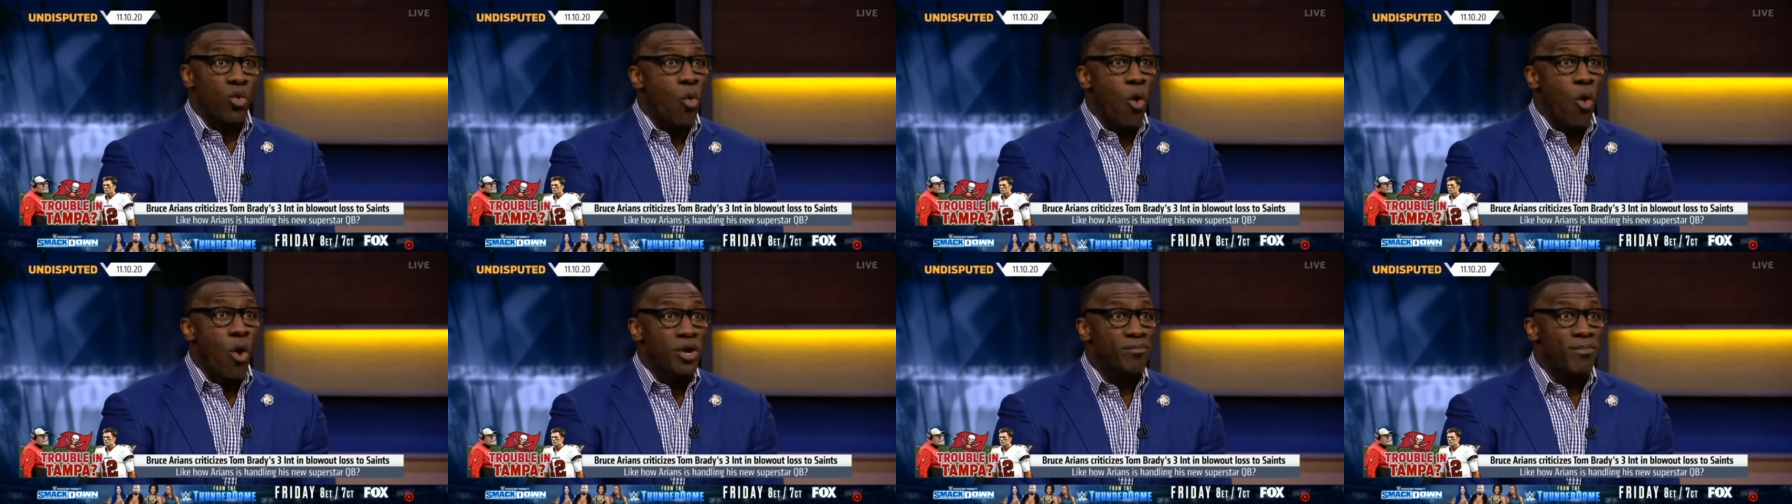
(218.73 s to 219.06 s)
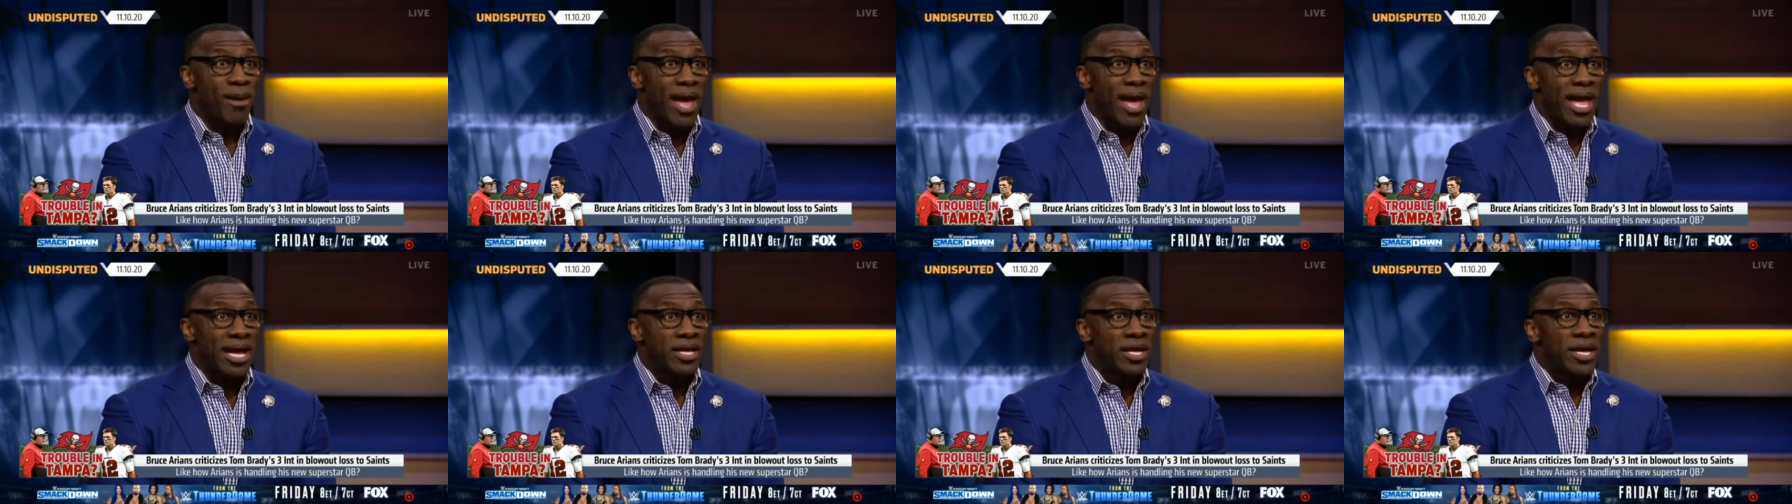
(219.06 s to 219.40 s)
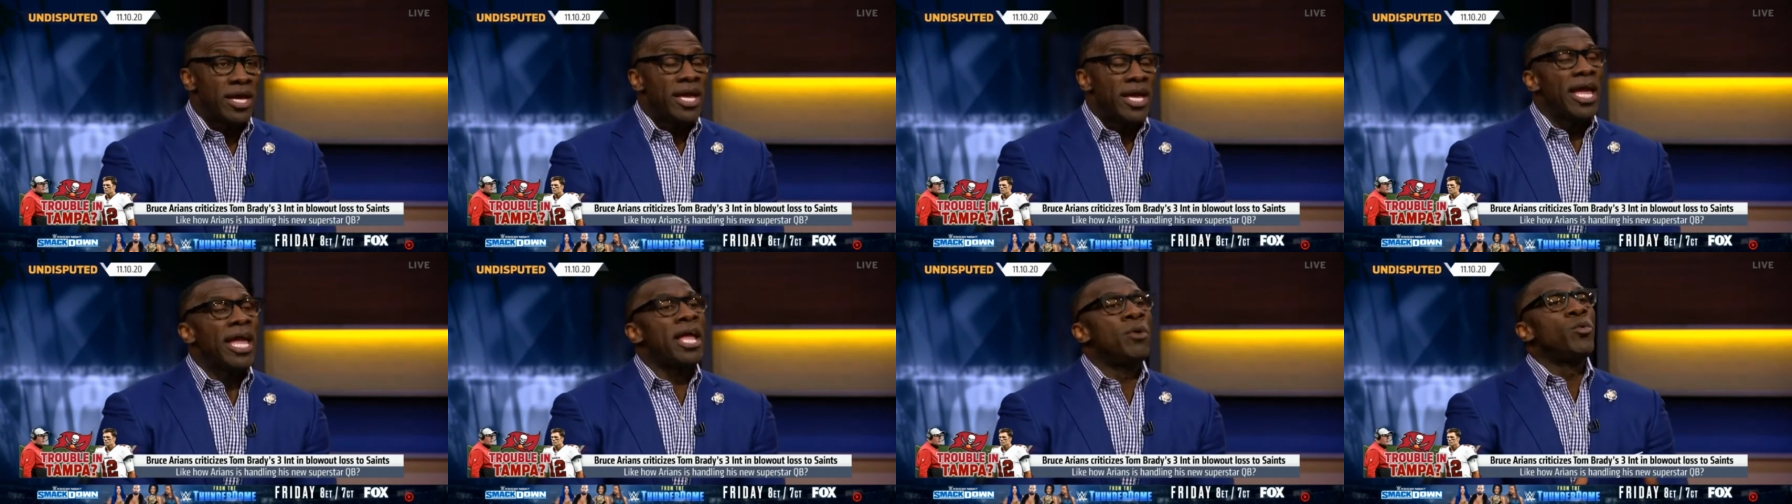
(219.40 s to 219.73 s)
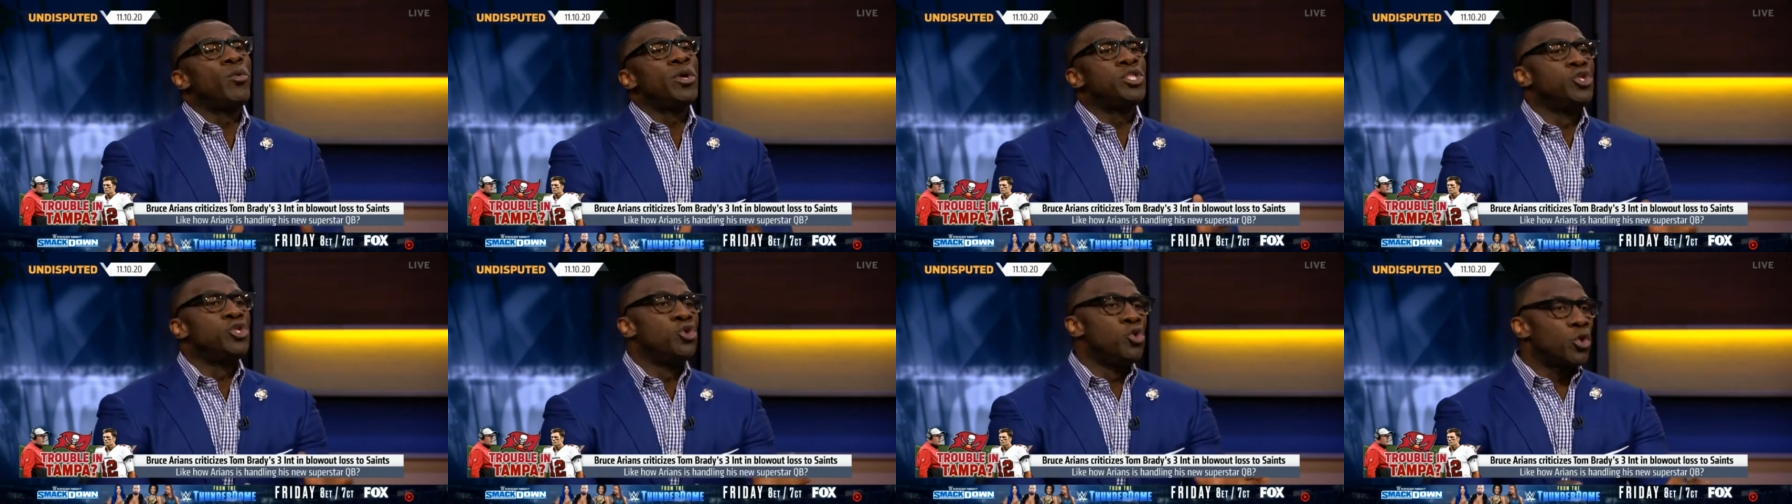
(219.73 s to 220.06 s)
quarterback, mm -hmm. and
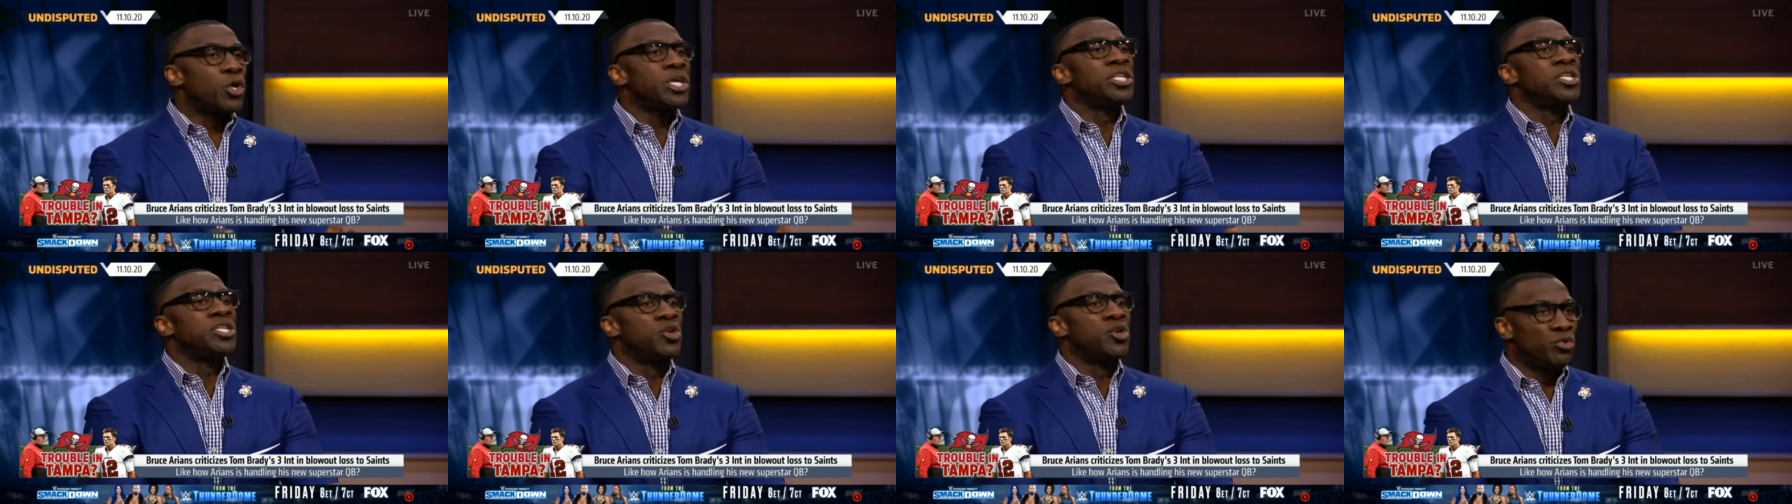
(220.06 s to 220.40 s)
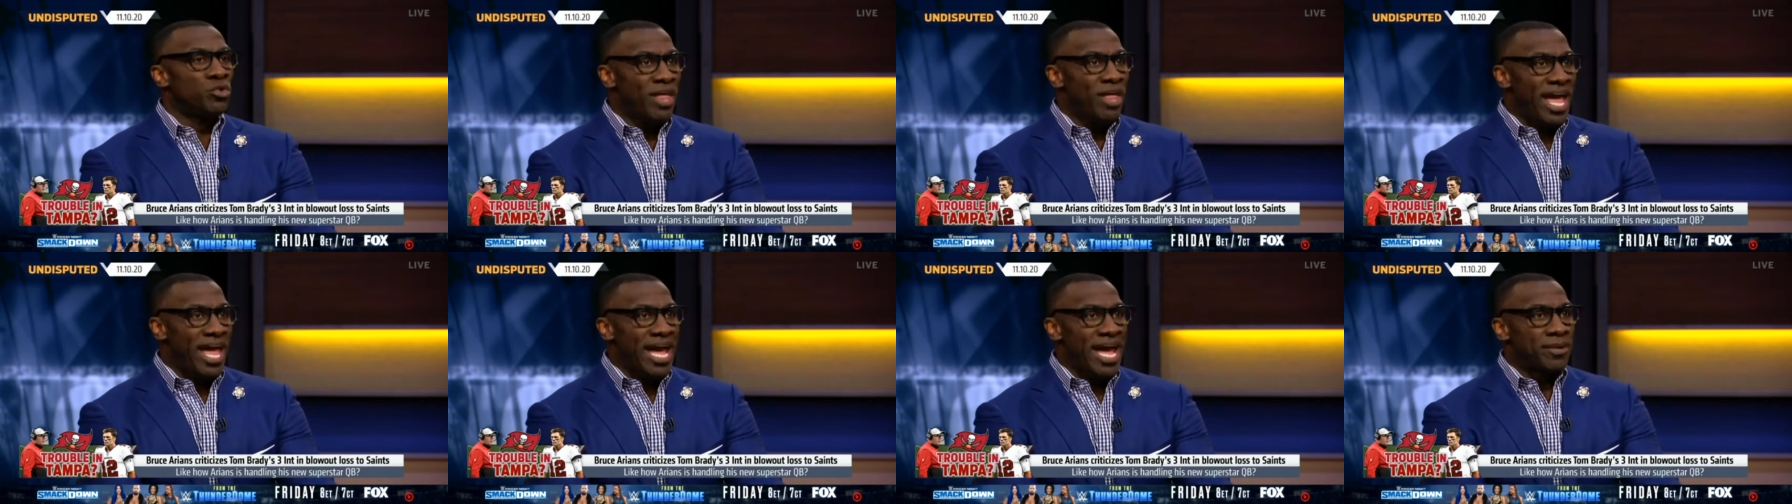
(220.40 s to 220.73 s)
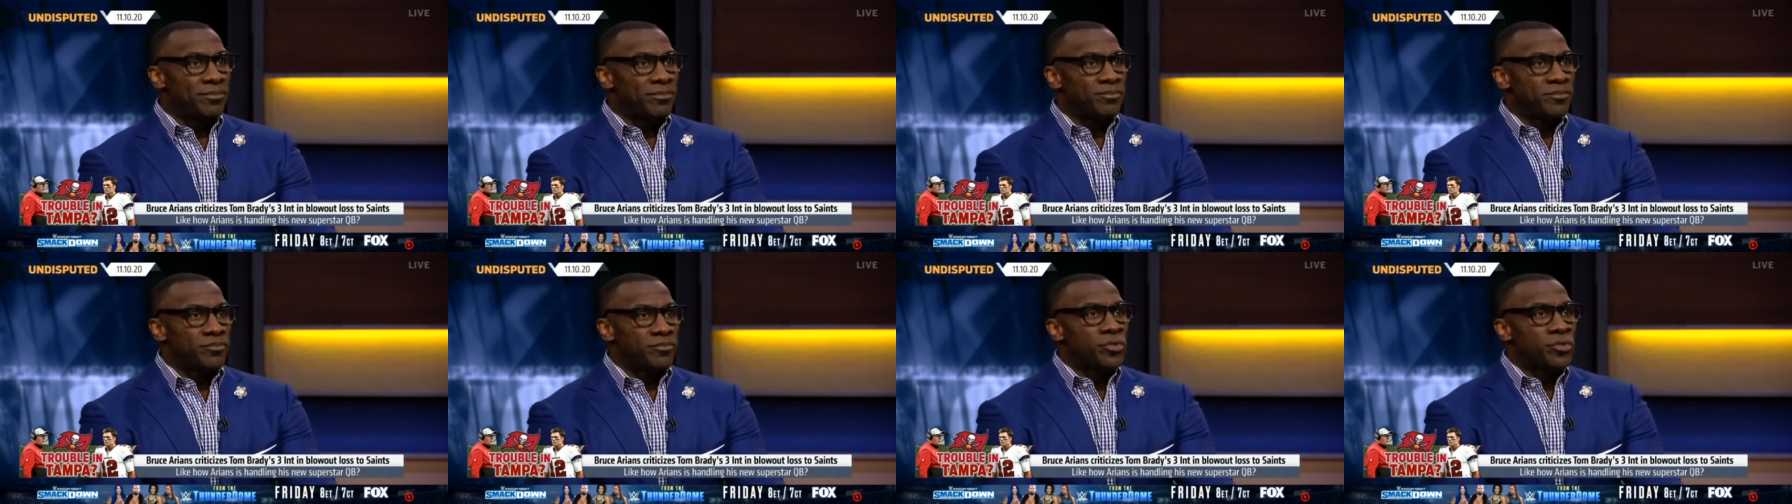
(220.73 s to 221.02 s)
when you can do that.